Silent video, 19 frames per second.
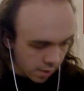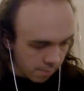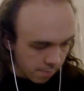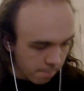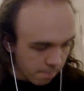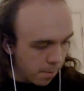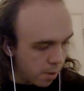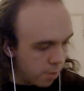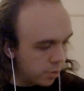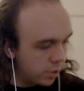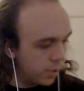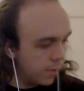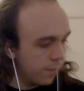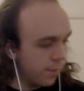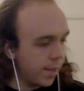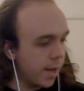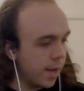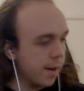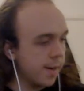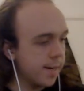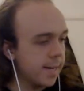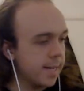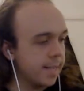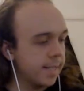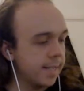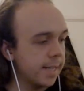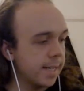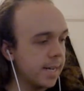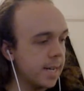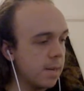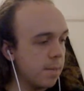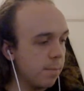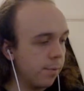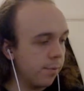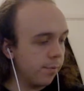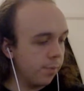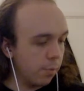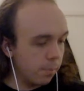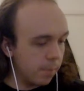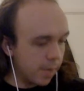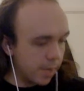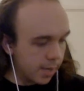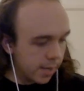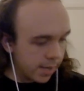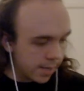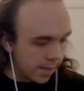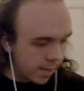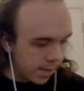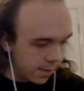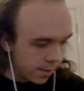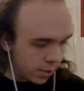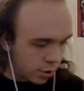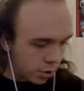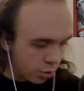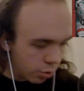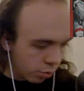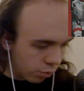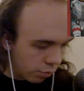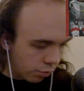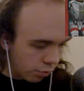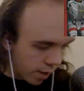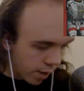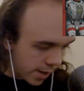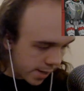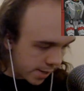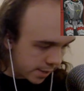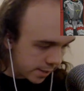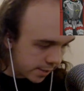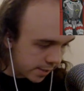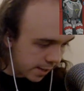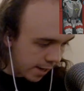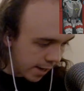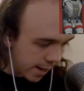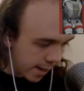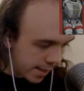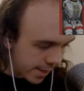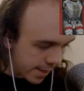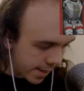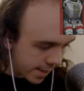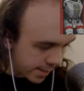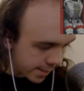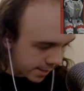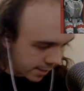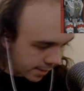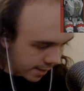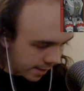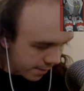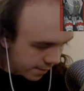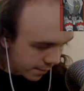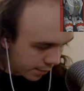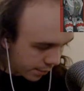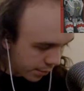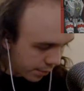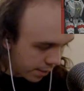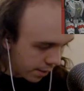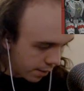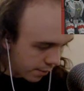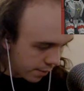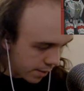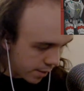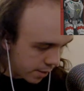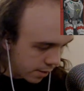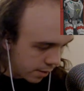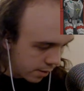Most of that I need to keep for my Dawn Riders, and that's the Light of Eltharion.